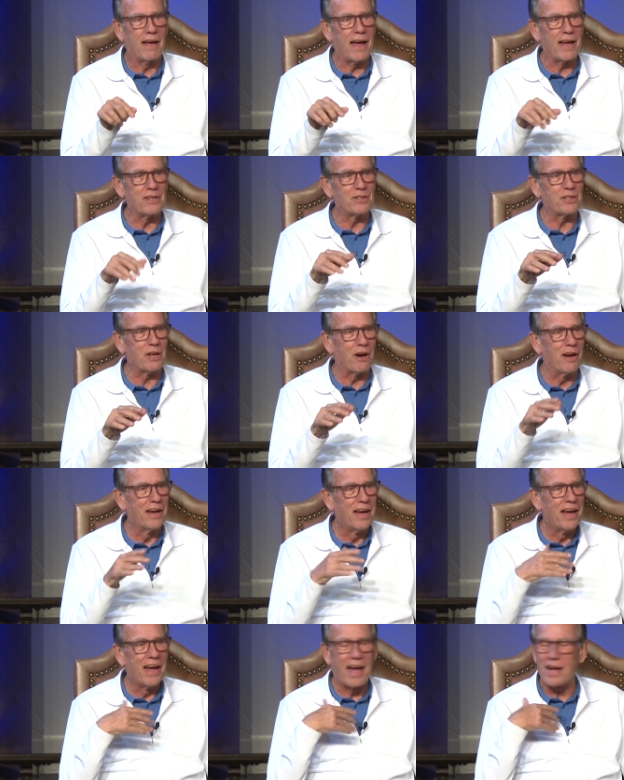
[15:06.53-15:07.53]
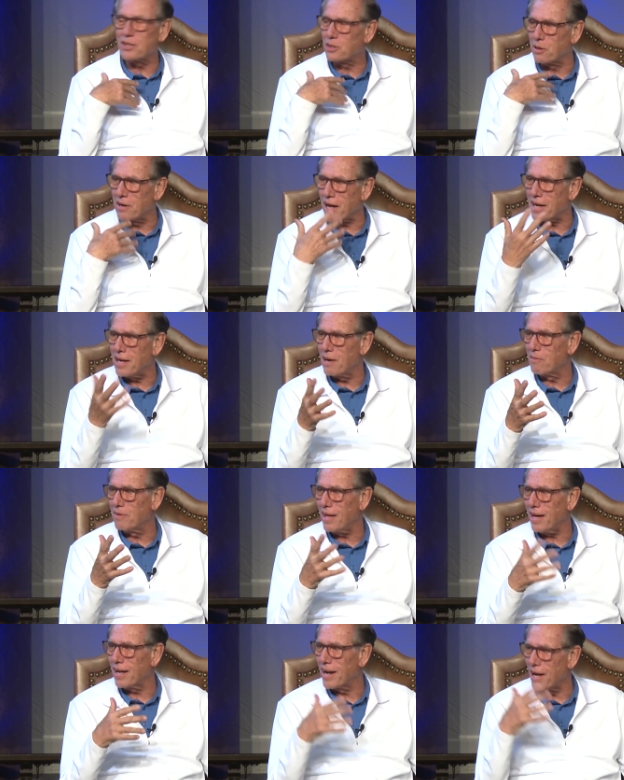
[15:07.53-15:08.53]
And so that's what I kept
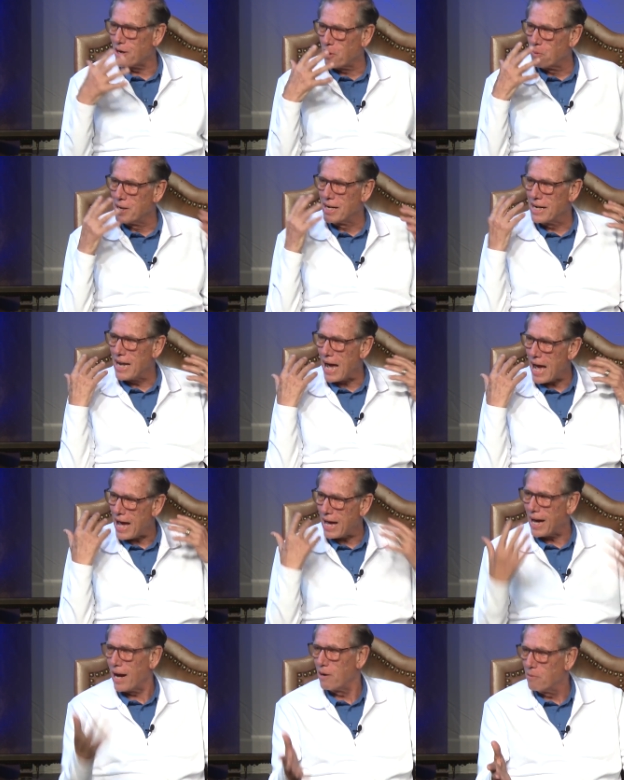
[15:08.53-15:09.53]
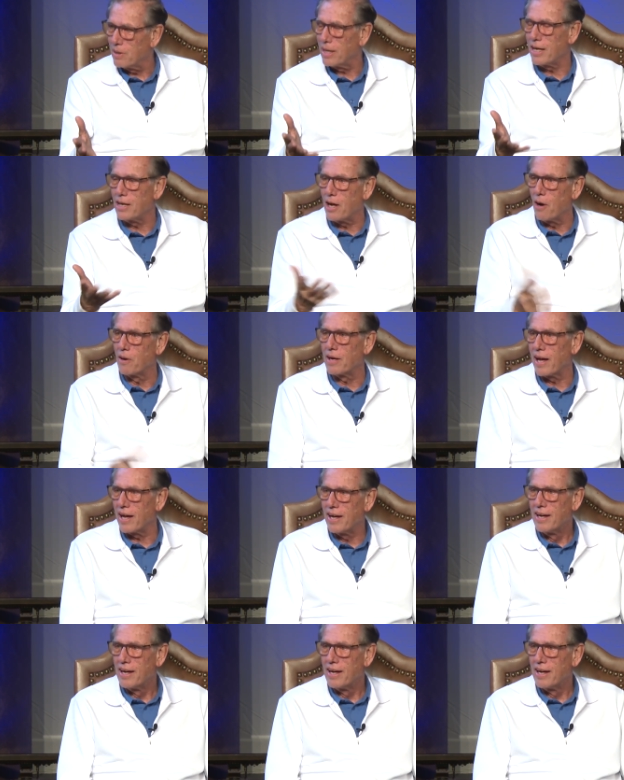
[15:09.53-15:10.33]
thinking. I don't want to die. I really don't.